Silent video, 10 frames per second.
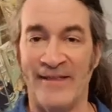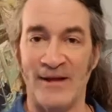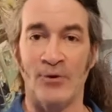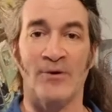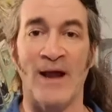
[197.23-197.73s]

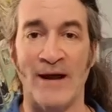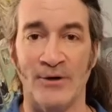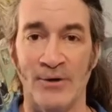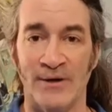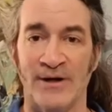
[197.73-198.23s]
that you're
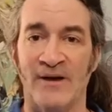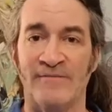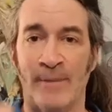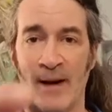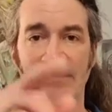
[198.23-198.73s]
not good
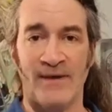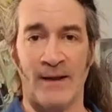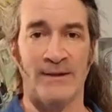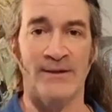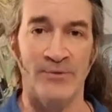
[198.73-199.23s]
enough, but I'm
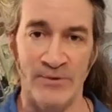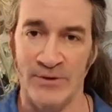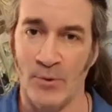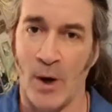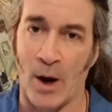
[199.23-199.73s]
telling you,
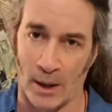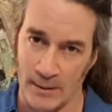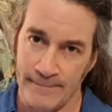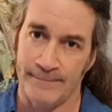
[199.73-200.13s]
you are.